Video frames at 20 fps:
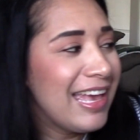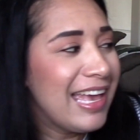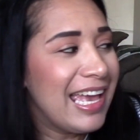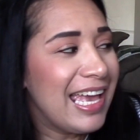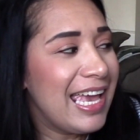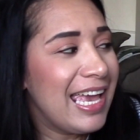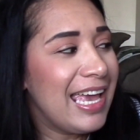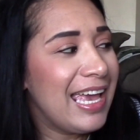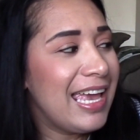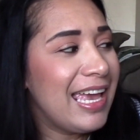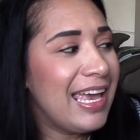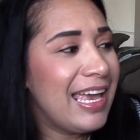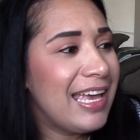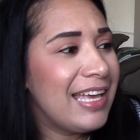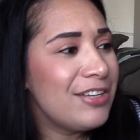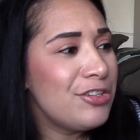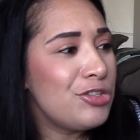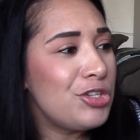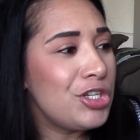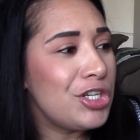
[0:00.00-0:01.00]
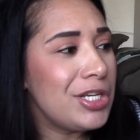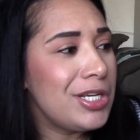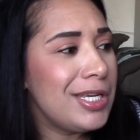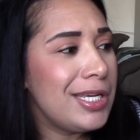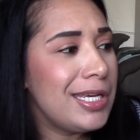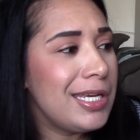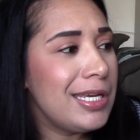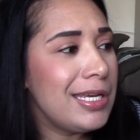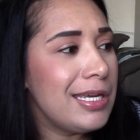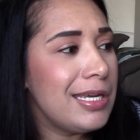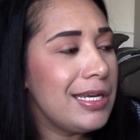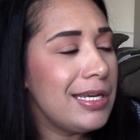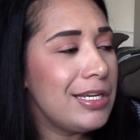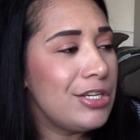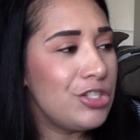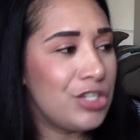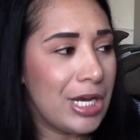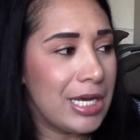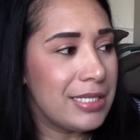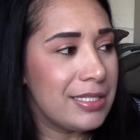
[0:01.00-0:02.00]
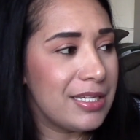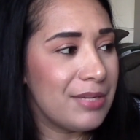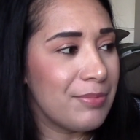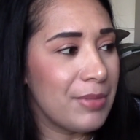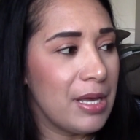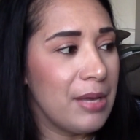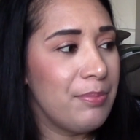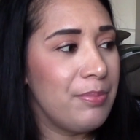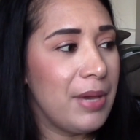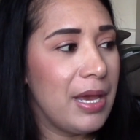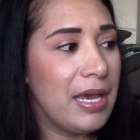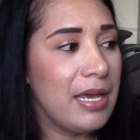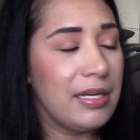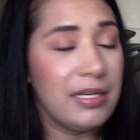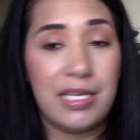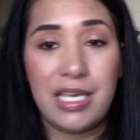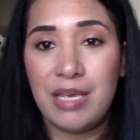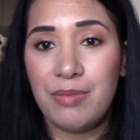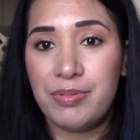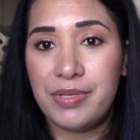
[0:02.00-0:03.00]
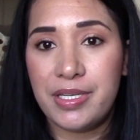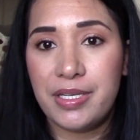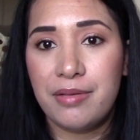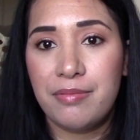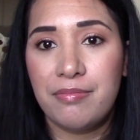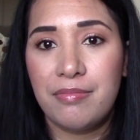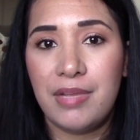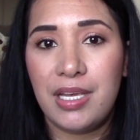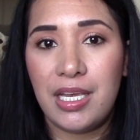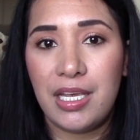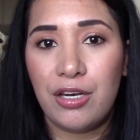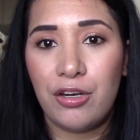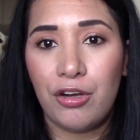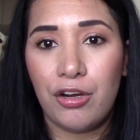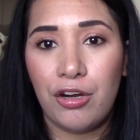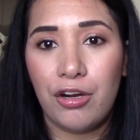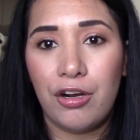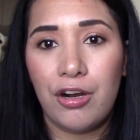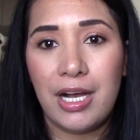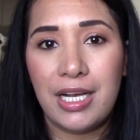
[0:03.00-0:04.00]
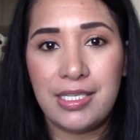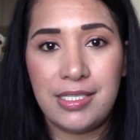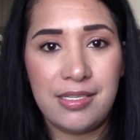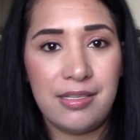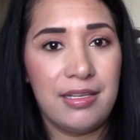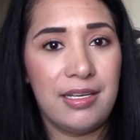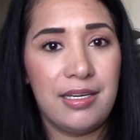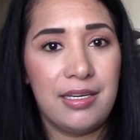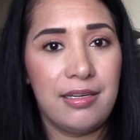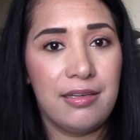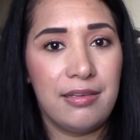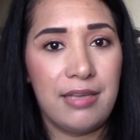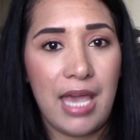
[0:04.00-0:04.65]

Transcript: and she chains him up and keeps him in her isolated